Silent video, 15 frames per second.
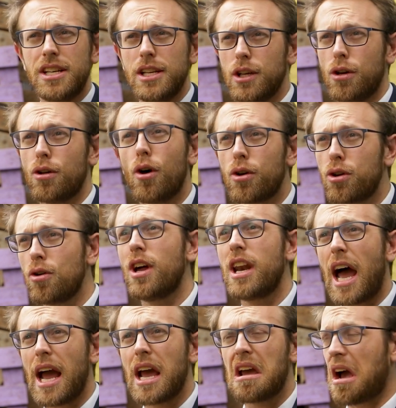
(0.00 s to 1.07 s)
you and
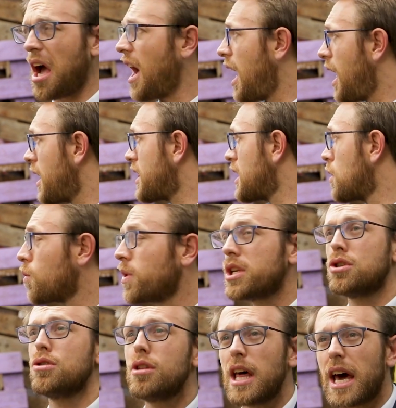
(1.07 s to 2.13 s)
I think we
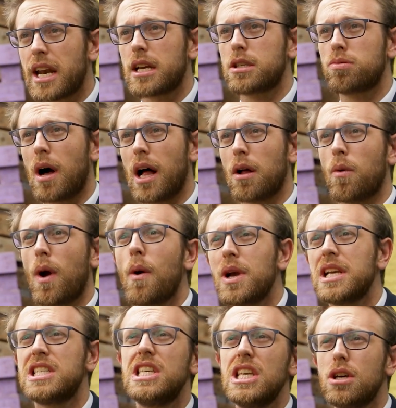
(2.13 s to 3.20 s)
do that as well, where we
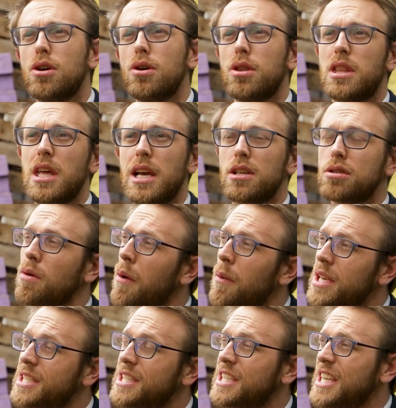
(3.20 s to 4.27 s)
see good things, where
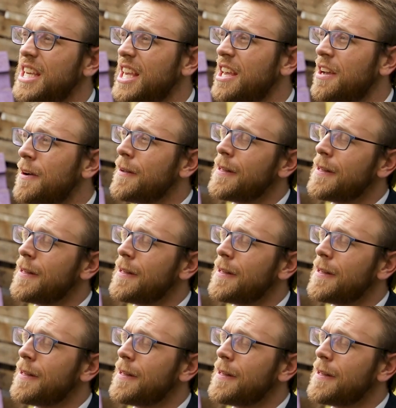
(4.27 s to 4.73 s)
we see